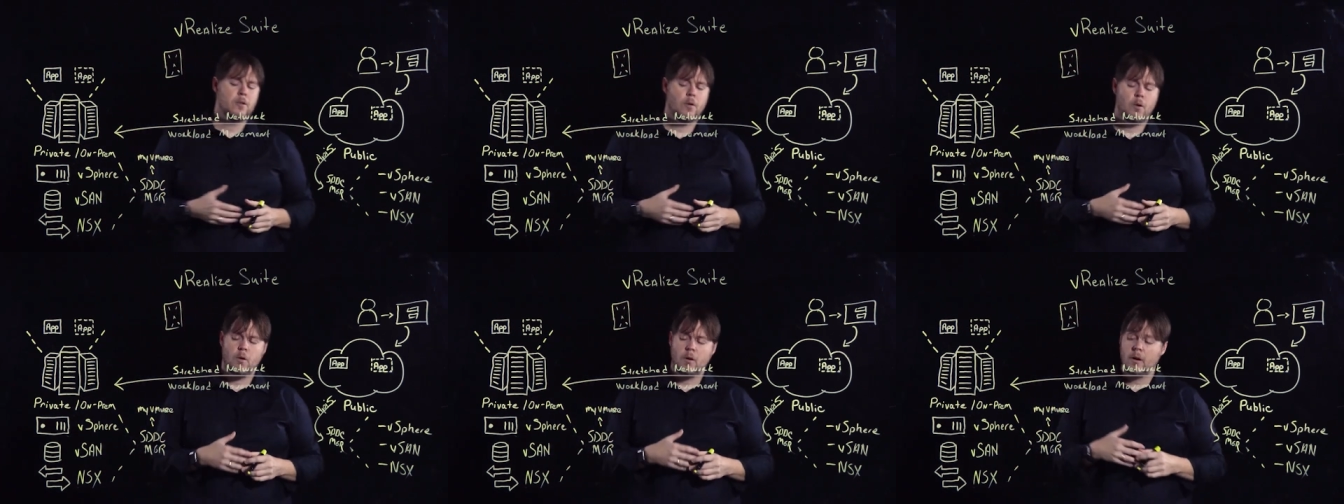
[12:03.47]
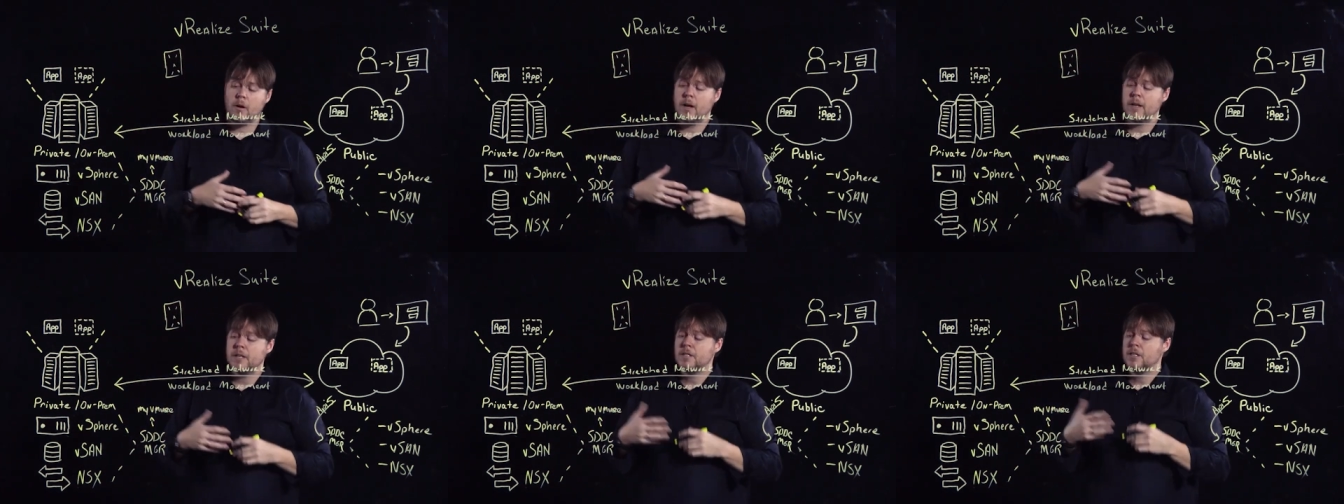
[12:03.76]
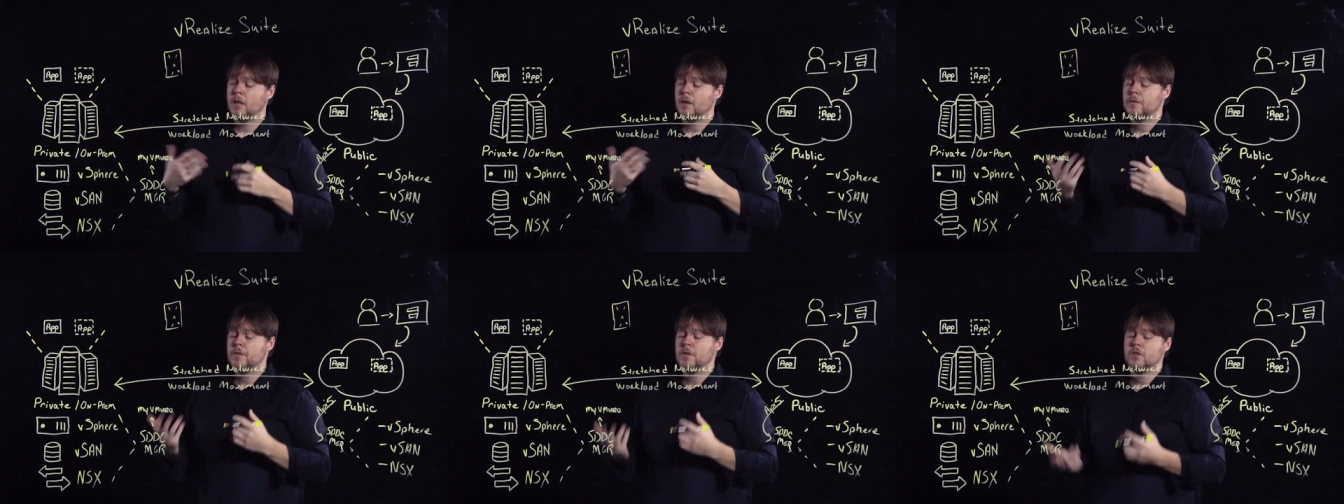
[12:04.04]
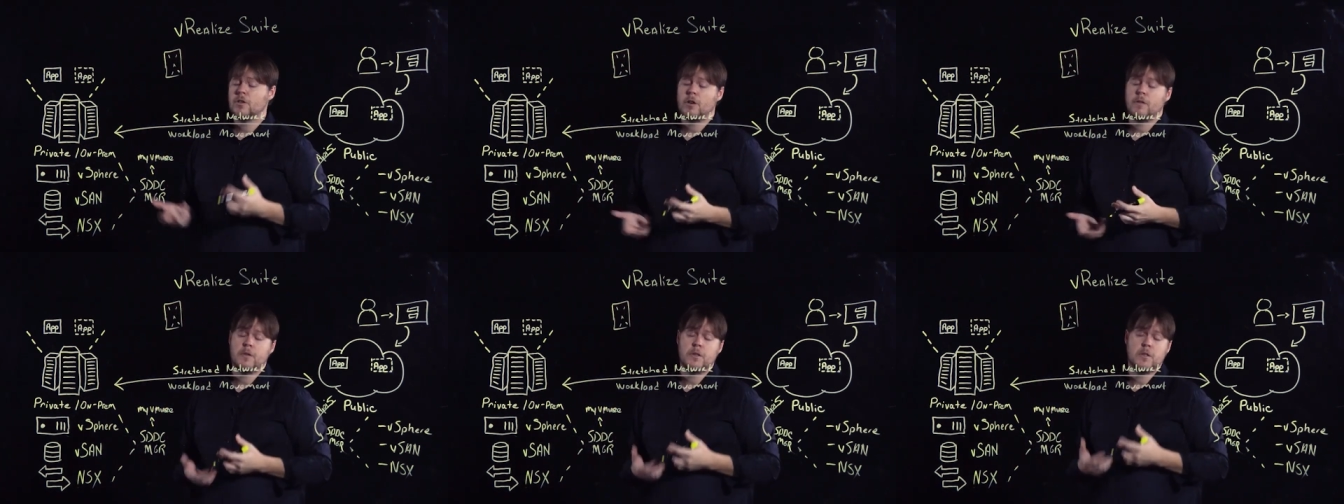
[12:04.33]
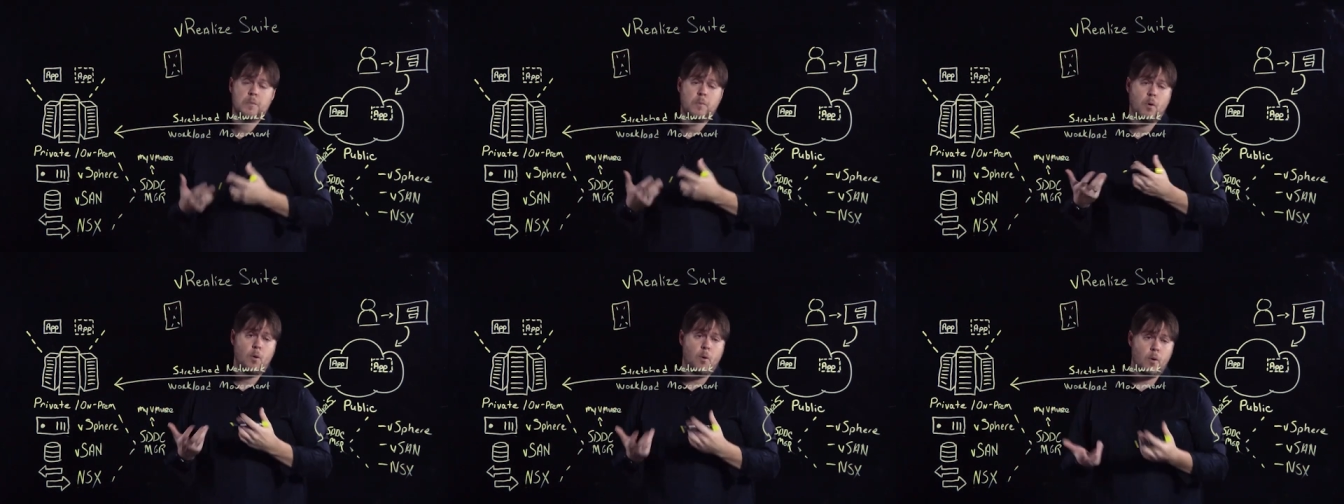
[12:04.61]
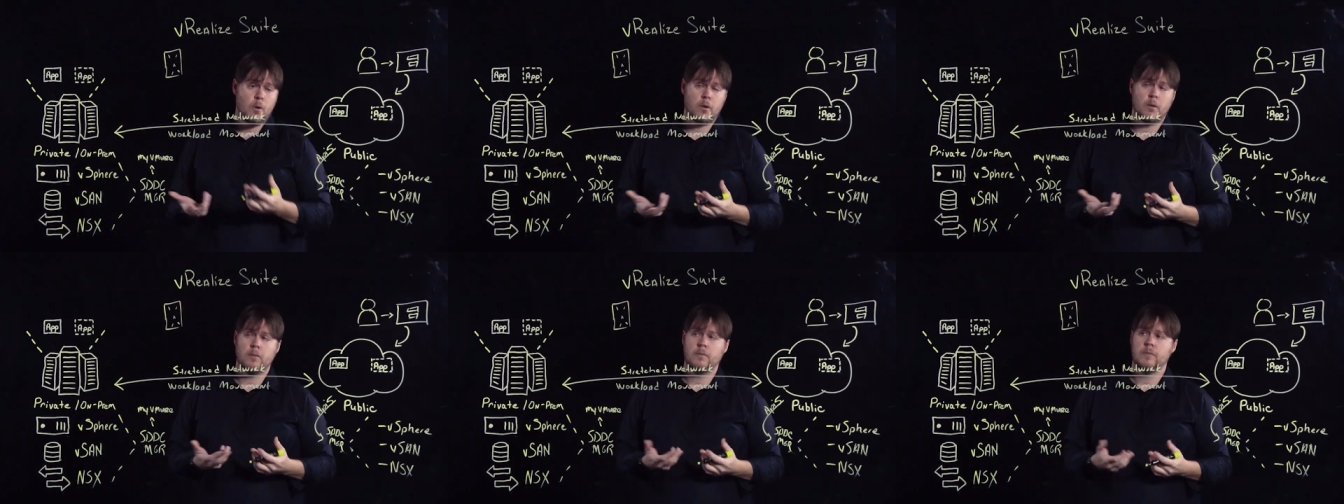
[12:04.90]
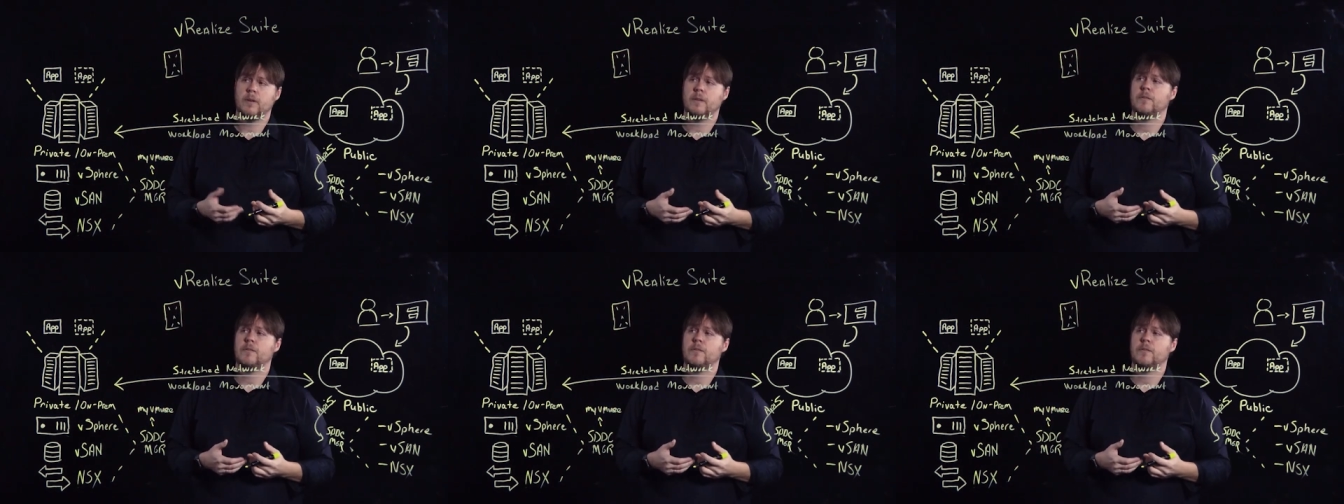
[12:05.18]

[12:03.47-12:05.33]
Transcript: or a self-service portal,